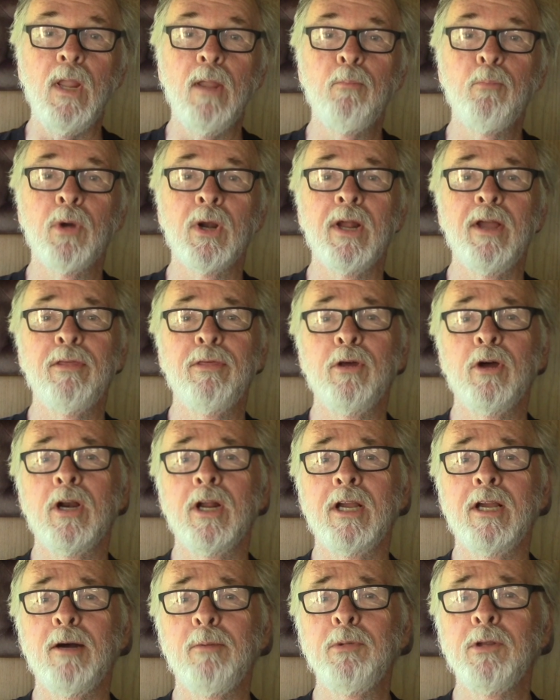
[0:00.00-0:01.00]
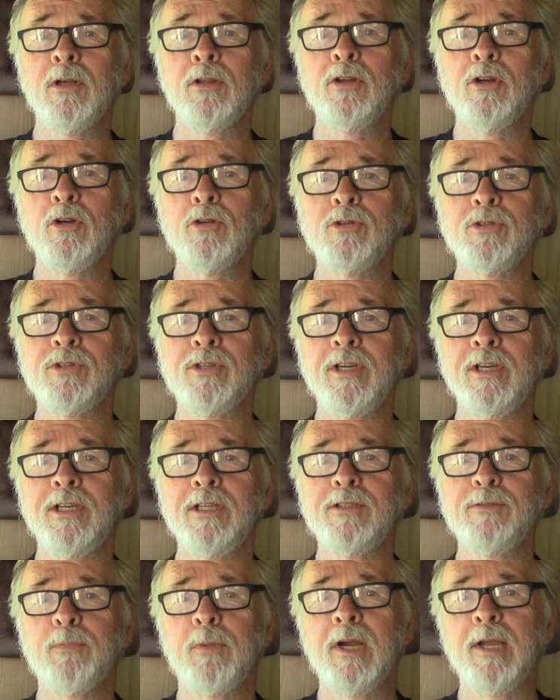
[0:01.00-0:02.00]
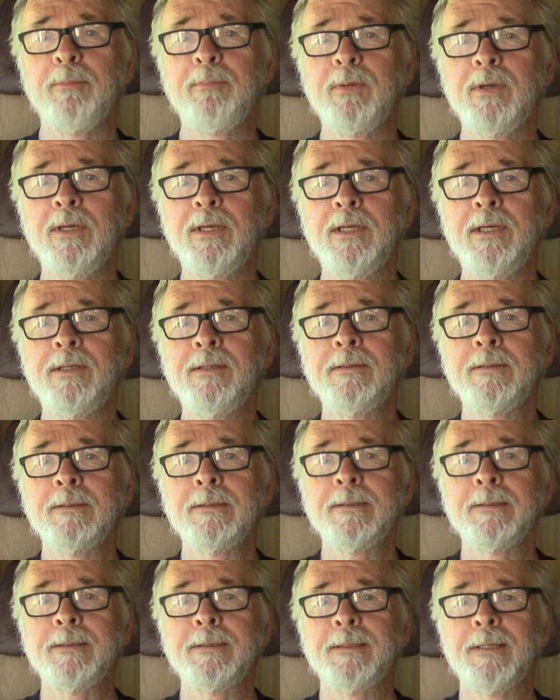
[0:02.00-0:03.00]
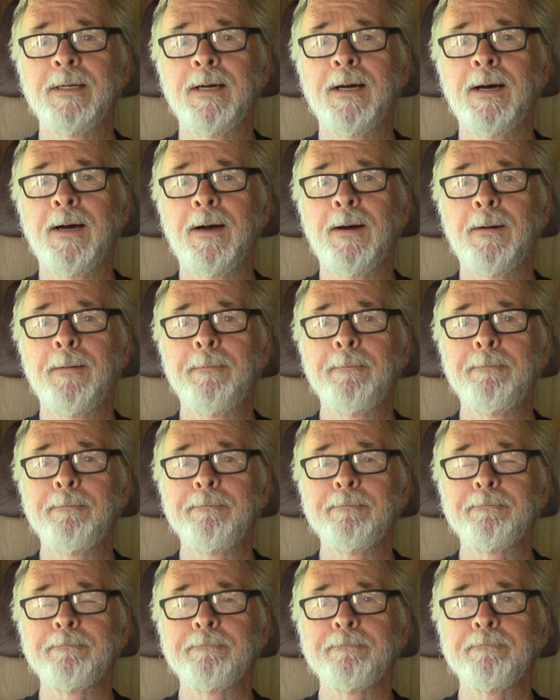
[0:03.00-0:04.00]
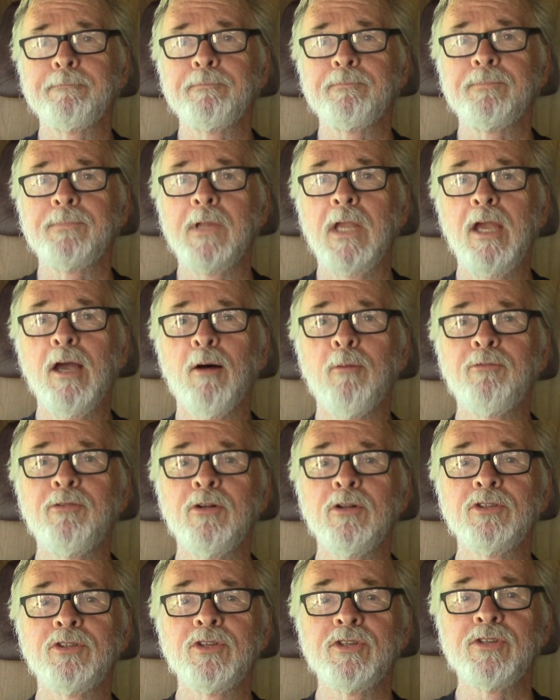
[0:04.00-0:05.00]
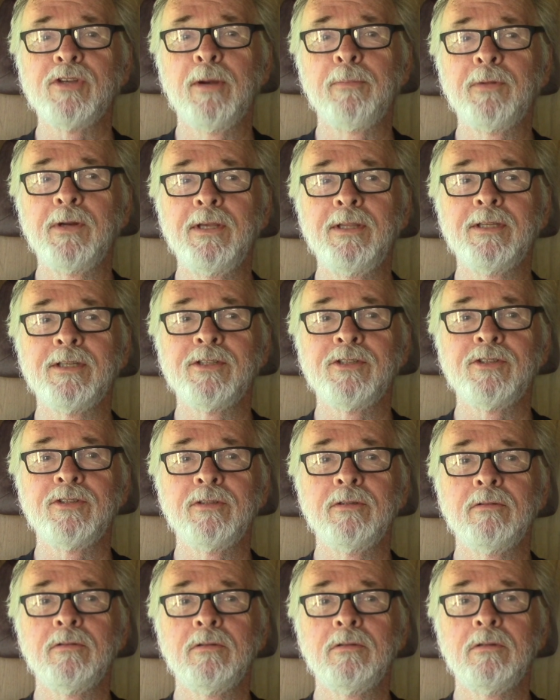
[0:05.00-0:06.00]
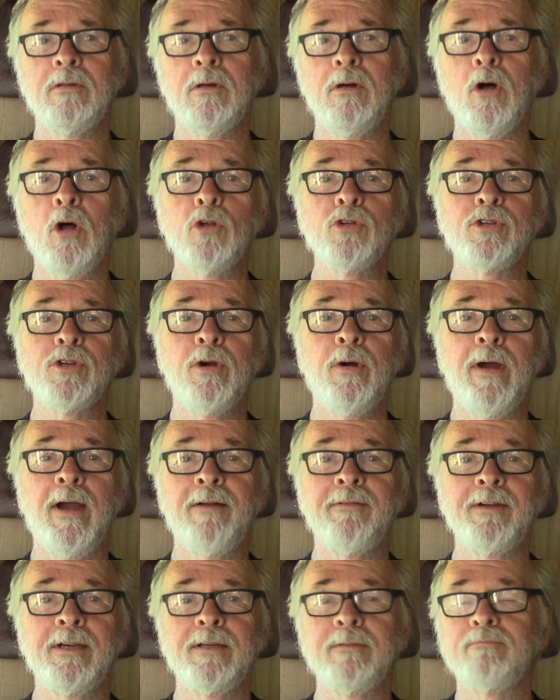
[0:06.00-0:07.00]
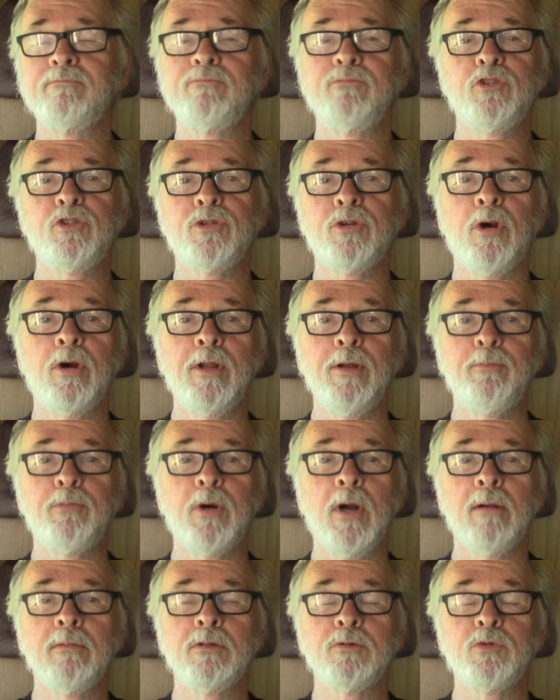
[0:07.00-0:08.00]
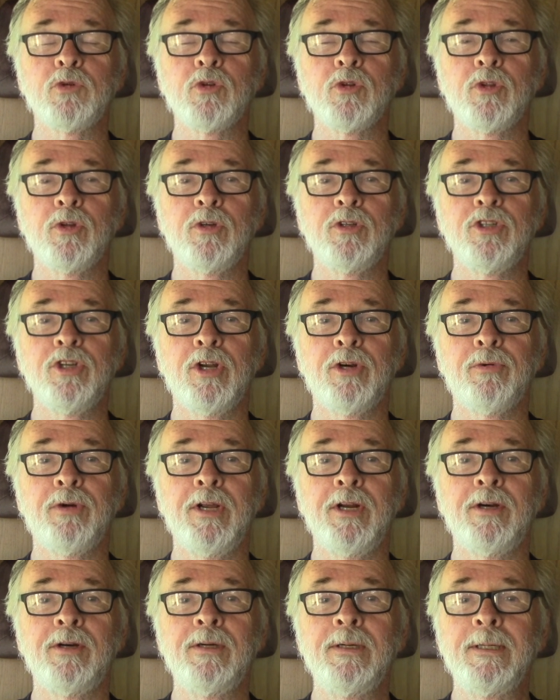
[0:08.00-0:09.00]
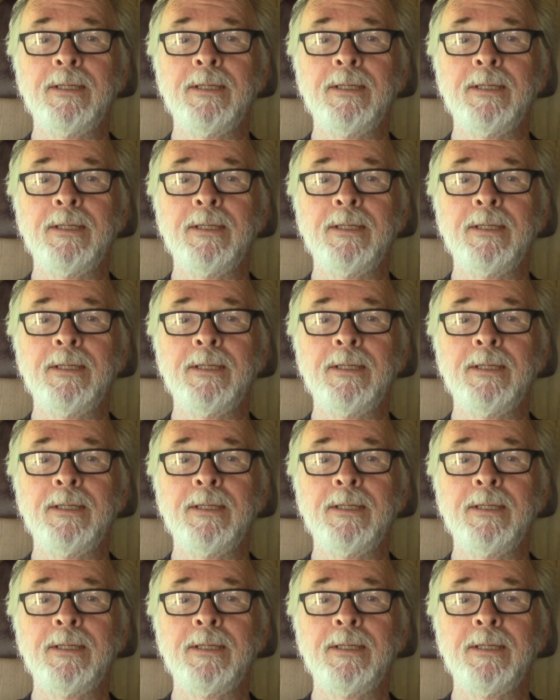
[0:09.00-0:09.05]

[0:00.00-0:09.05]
but I thought a couple of those things might be helpful to somebody that's also having starting problems with their generator.